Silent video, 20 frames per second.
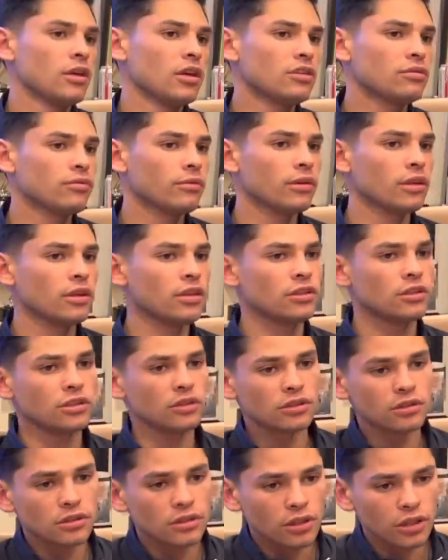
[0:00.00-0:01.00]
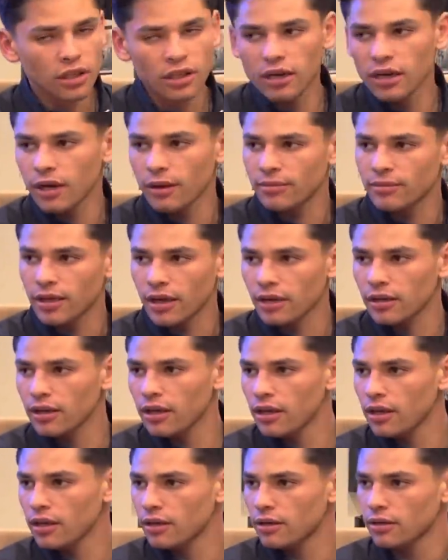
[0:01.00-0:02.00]
It's really just clean up
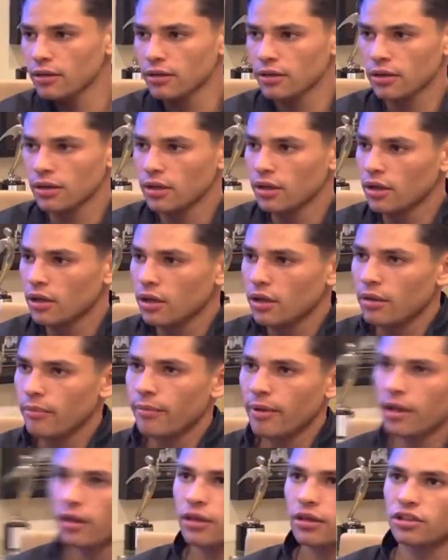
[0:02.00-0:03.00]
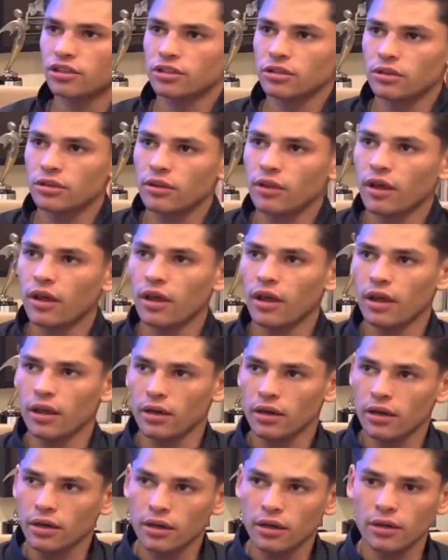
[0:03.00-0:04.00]
technique, making sure polish, that
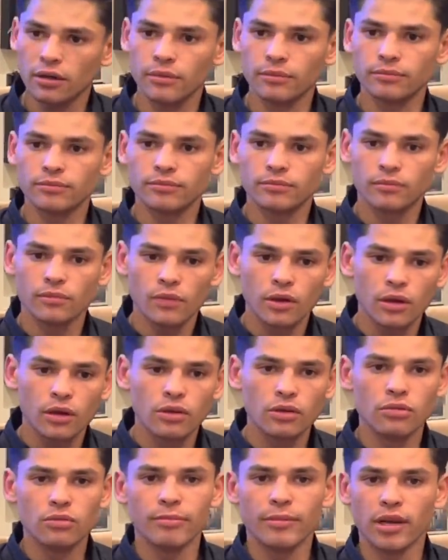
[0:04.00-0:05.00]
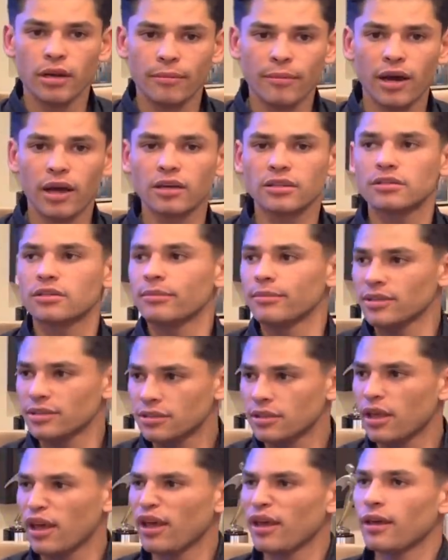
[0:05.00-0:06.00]
polish um, you minimize yeah. the
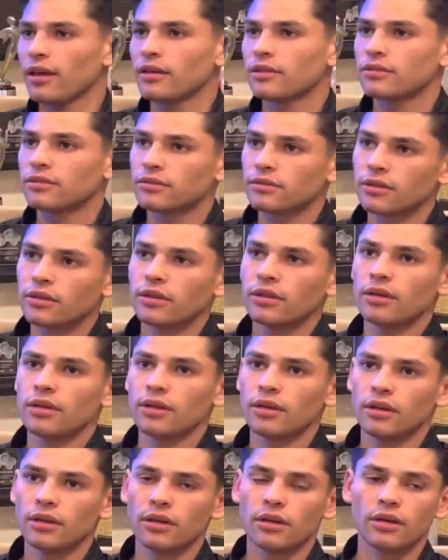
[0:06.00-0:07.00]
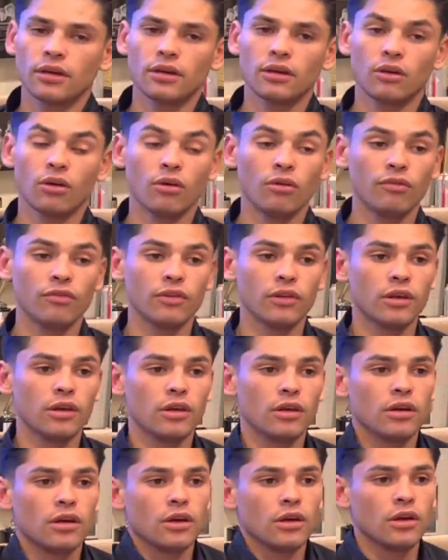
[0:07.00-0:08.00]
mistakes and uh,
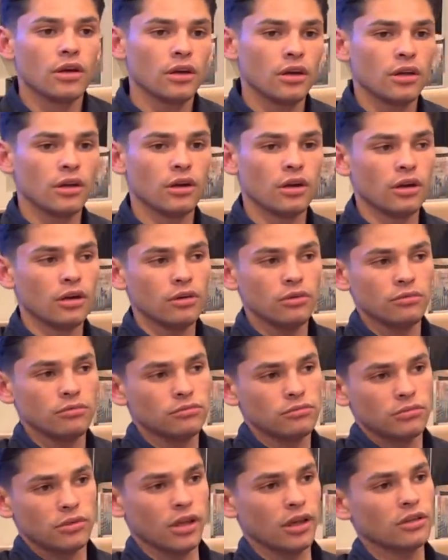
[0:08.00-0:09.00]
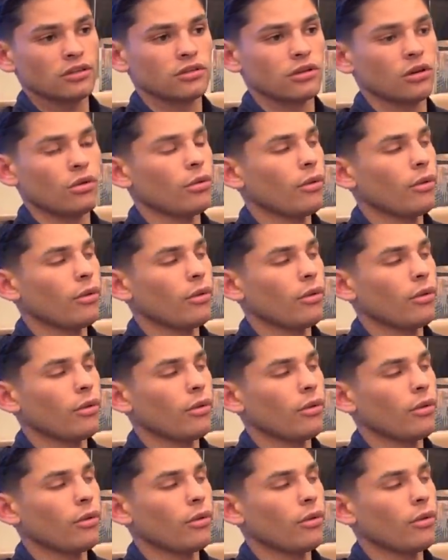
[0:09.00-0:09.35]
hopefully you know, things go